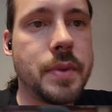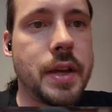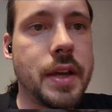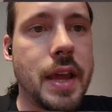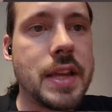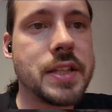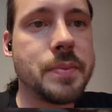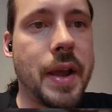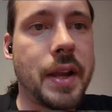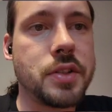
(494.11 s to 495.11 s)
Ace
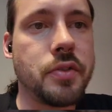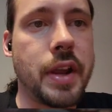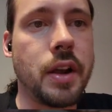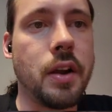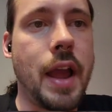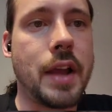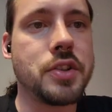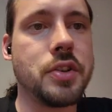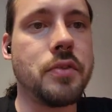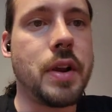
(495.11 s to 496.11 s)
Spec Trainer
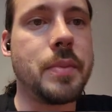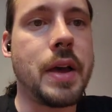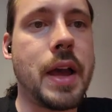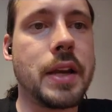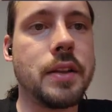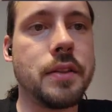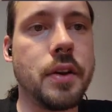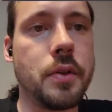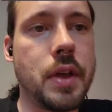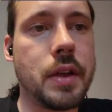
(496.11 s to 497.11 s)
action right behind it
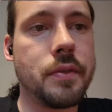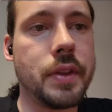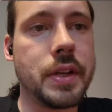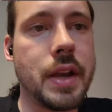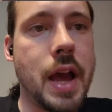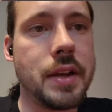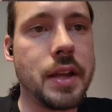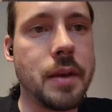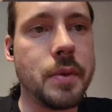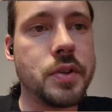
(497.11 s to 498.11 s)
though, thankfully not
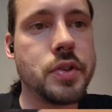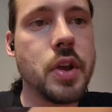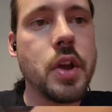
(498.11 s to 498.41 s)
damaged.